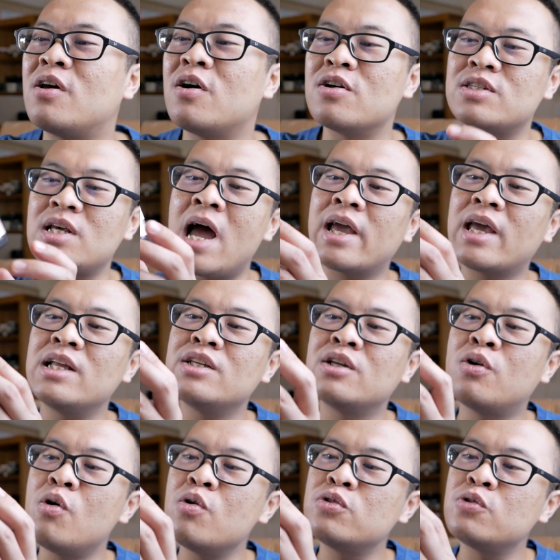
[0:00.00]
because I
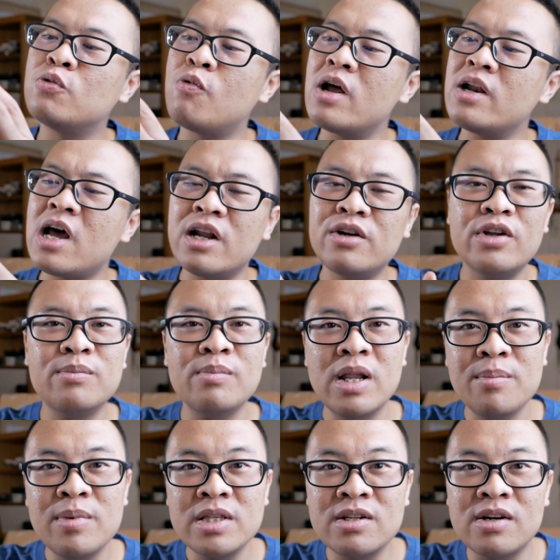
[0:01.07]
can go to
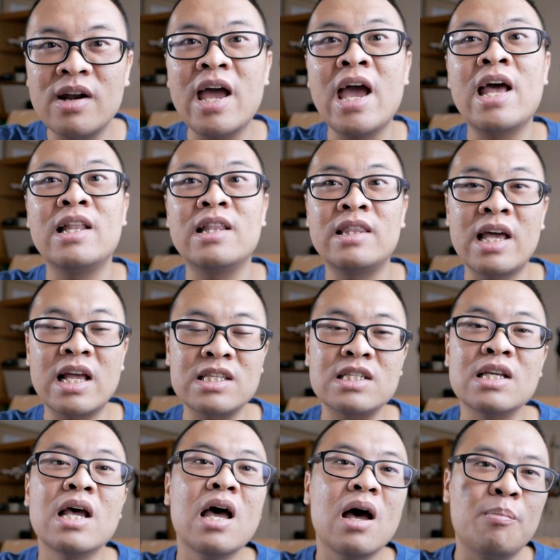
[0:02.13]
100mm and
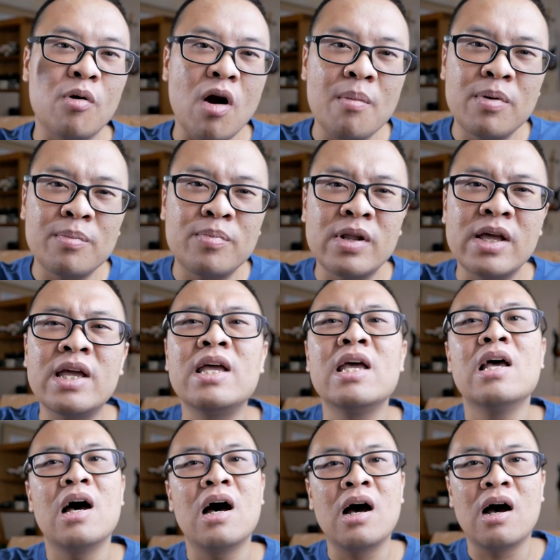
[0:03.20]
that's
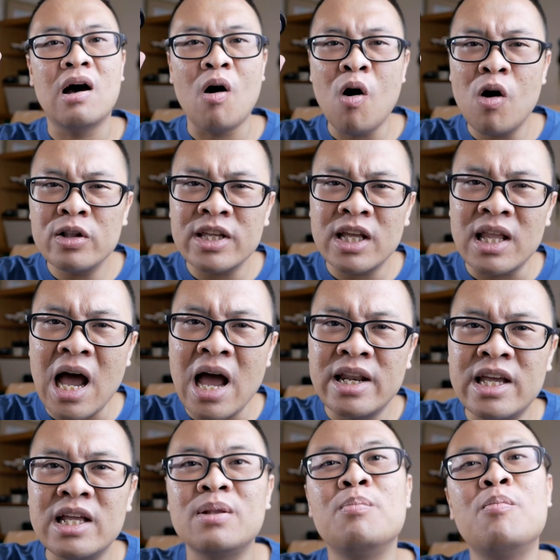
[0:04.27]
probably all that
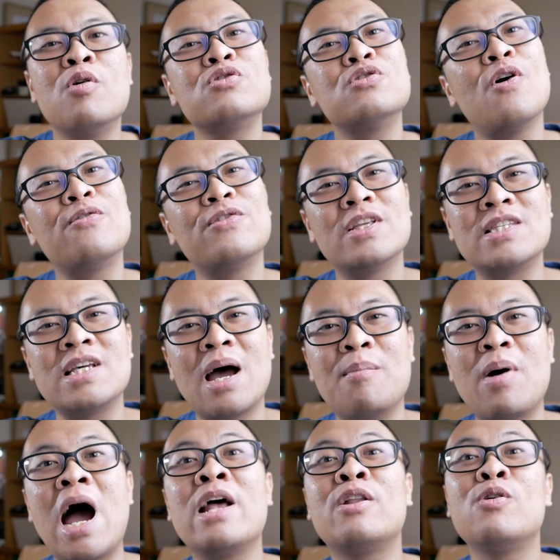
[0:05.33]
I need most of the
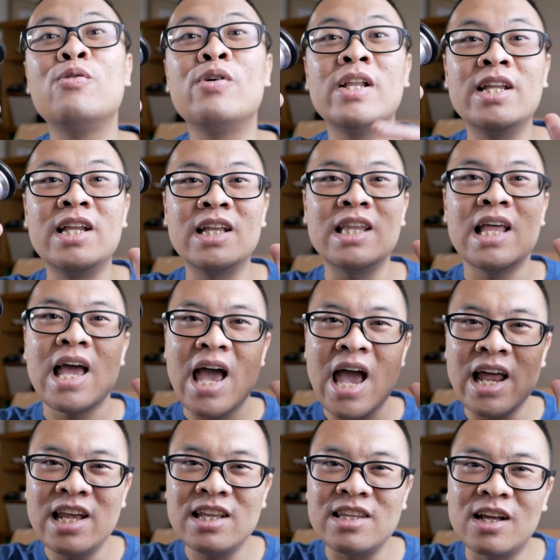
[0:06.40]
time. I don't really need
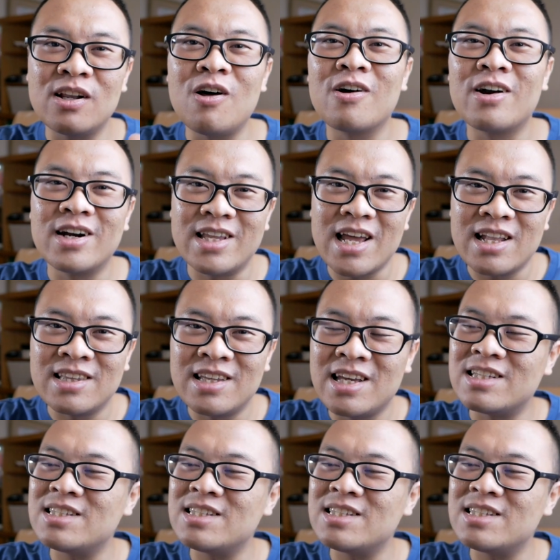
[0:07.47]
anything longer than